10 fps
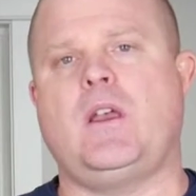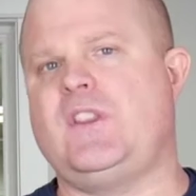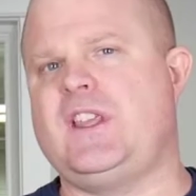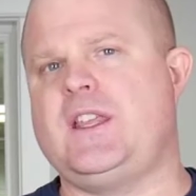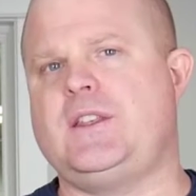
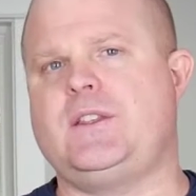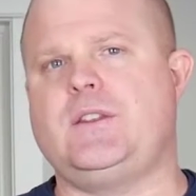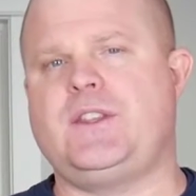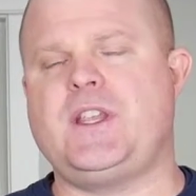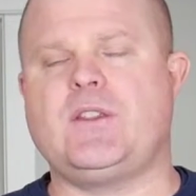The
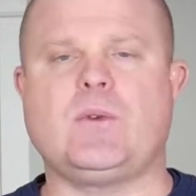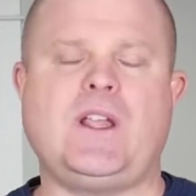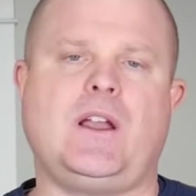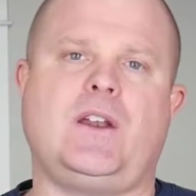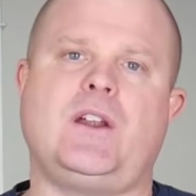
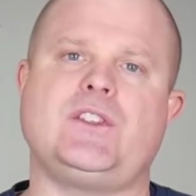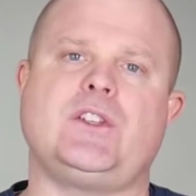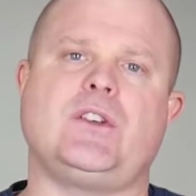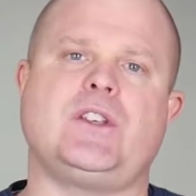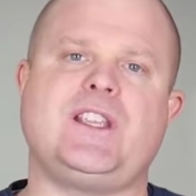T300s
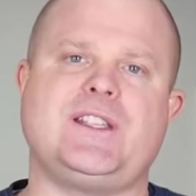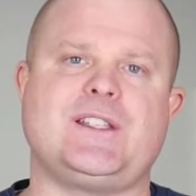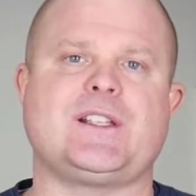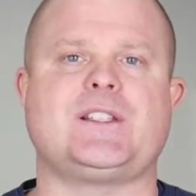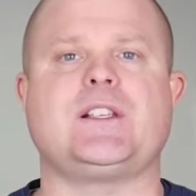and your
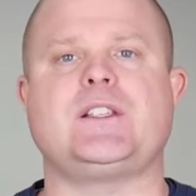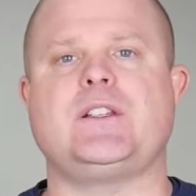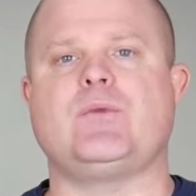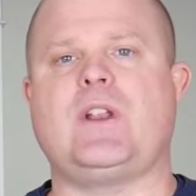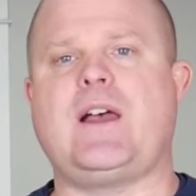
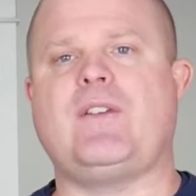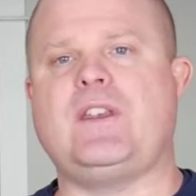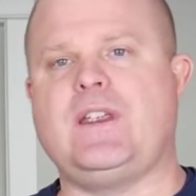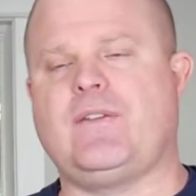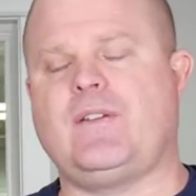T660s would have a
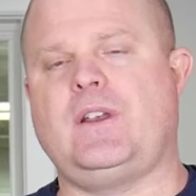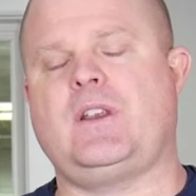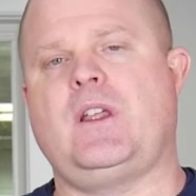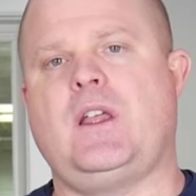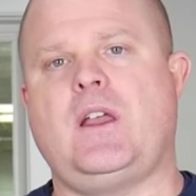different
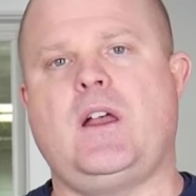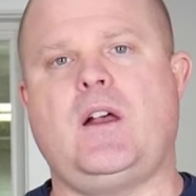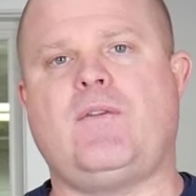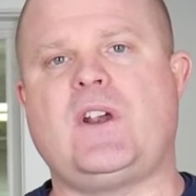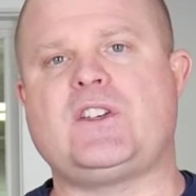
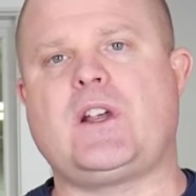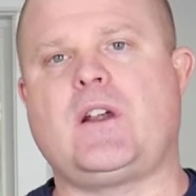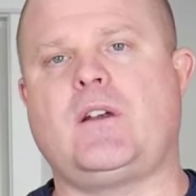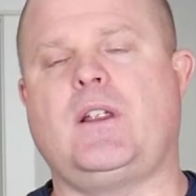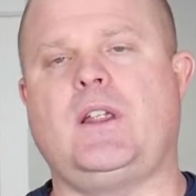fresh
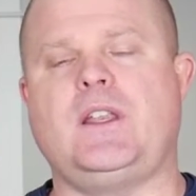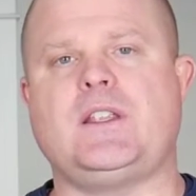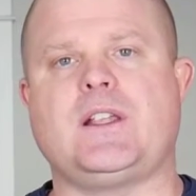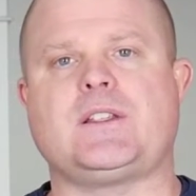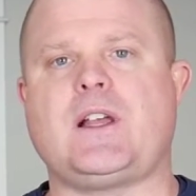air
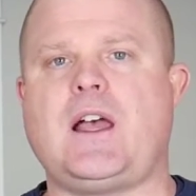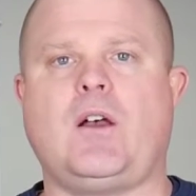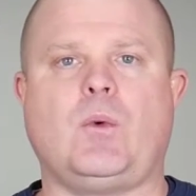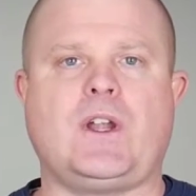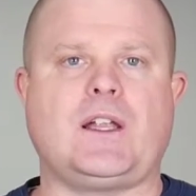intake
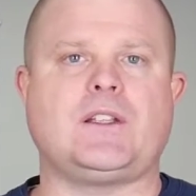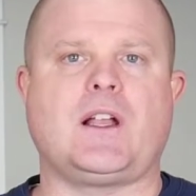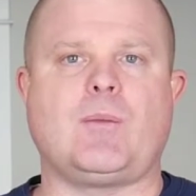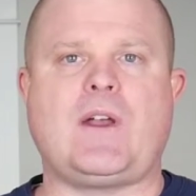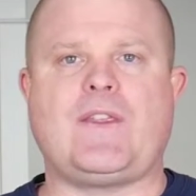style. We're not
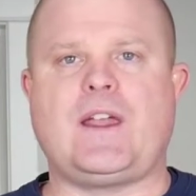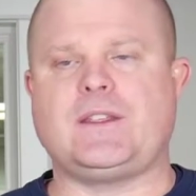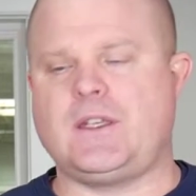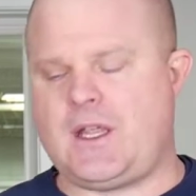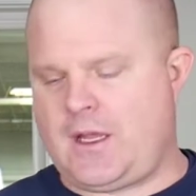talking about
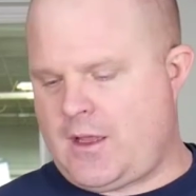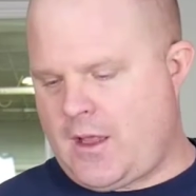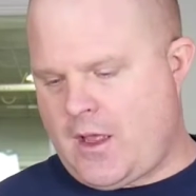that today.